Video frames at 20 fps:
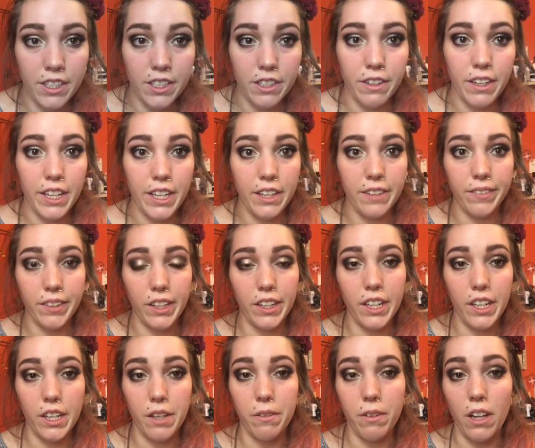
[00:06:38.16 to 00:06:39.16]
So I am
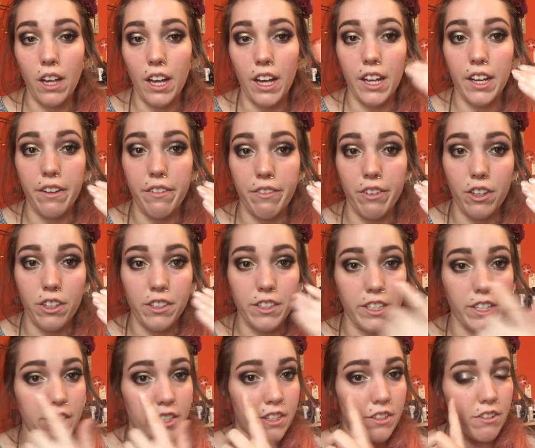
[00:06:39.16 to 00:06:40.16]
gonna apply
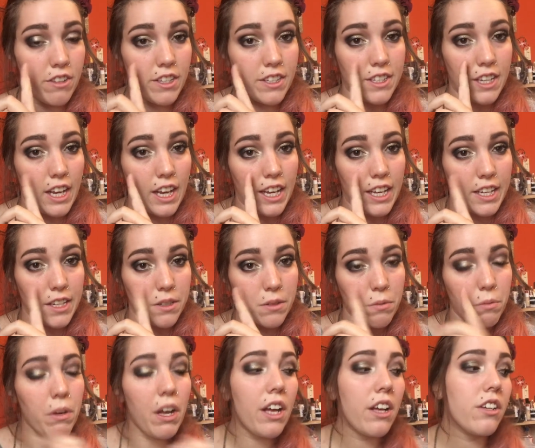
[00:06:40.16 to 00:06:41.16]
falsies to this eye as
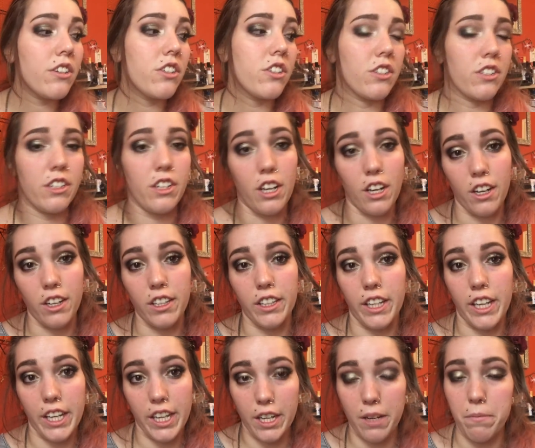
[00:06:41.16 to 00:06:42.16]
well, just not on
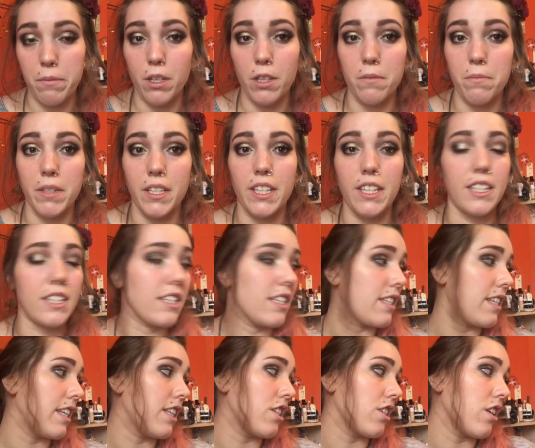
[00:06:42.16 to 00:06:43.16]
camera
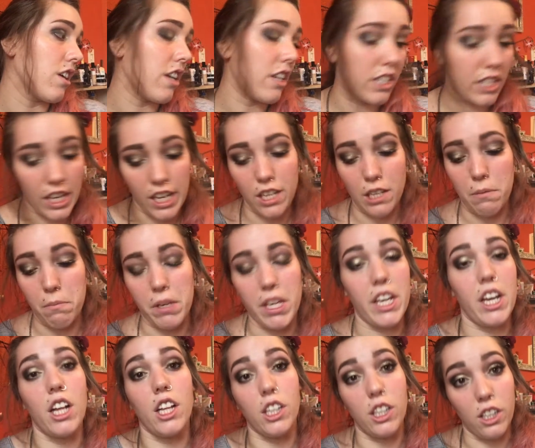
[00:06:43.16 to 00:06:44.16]
because it's gonna take
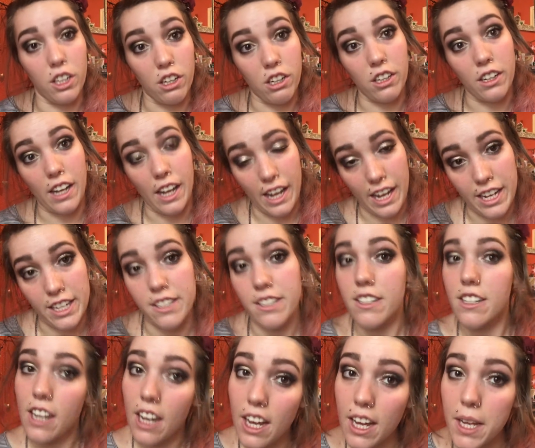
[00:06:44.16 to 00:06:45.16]
me a long ass
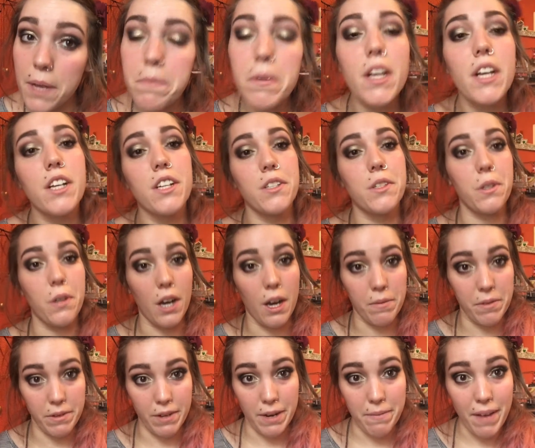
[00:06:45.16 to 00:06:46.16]
time, so
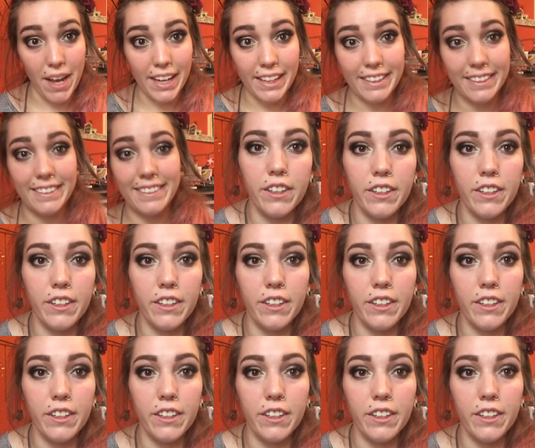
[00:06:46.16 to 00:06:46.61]
I'll be right back.